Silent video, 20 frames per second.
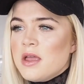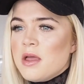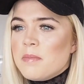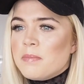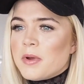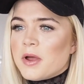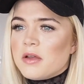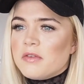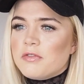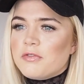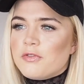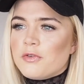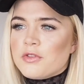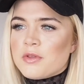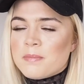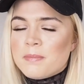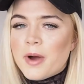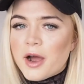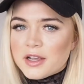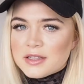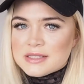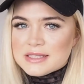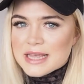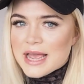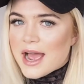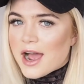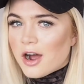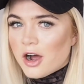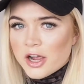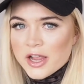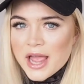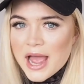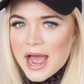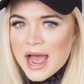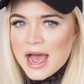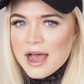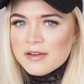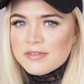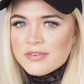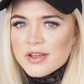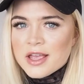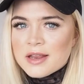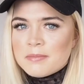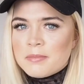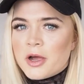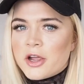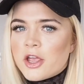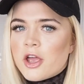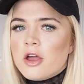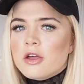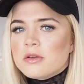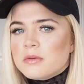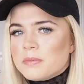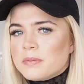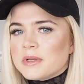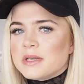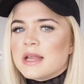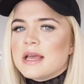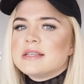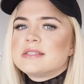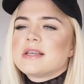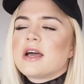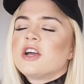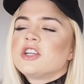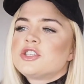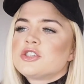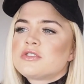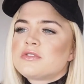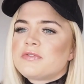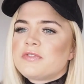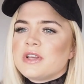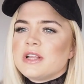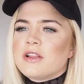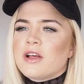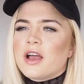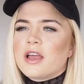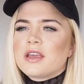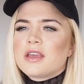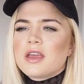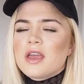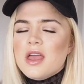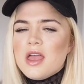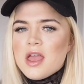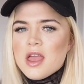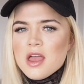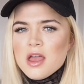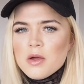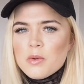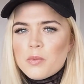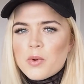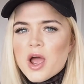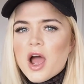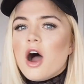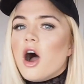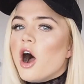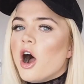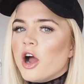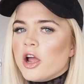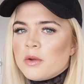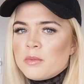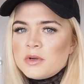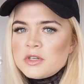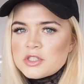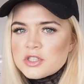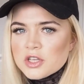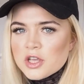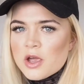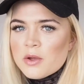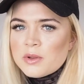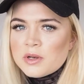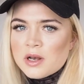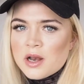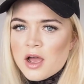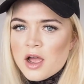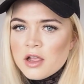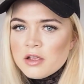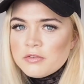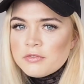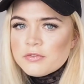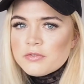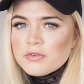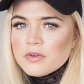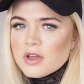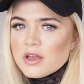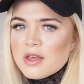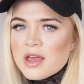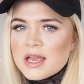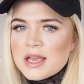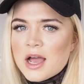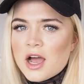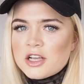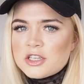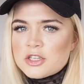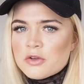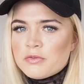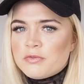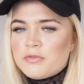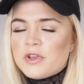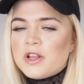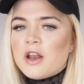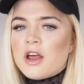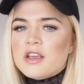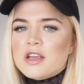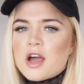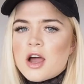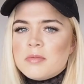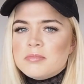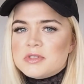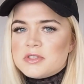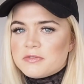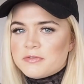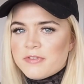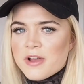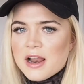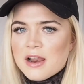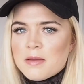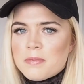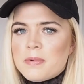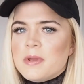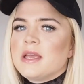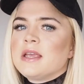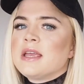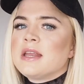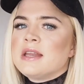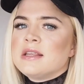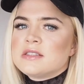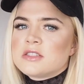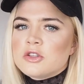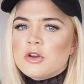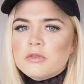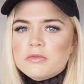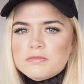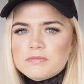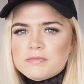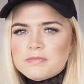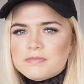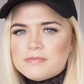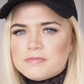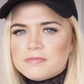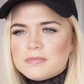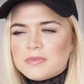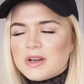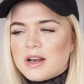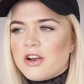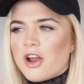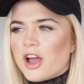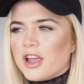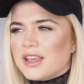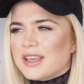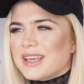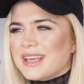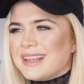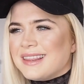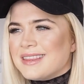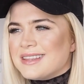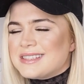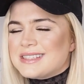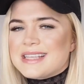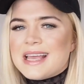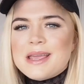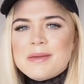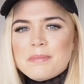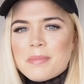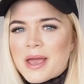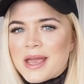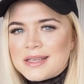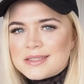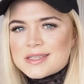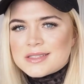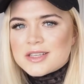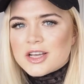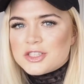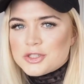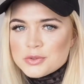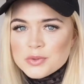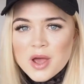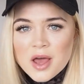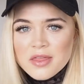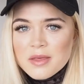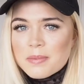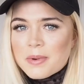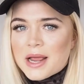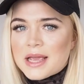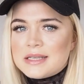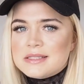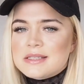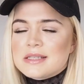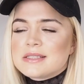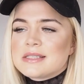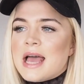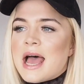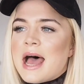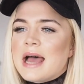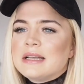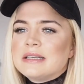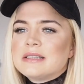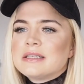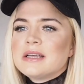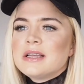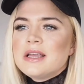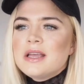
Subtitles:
But for the mindset I have and my openness, I just feel like where I want to go in life, I don't feel like I'm developing, and it's not like in the same pace as I do other places, and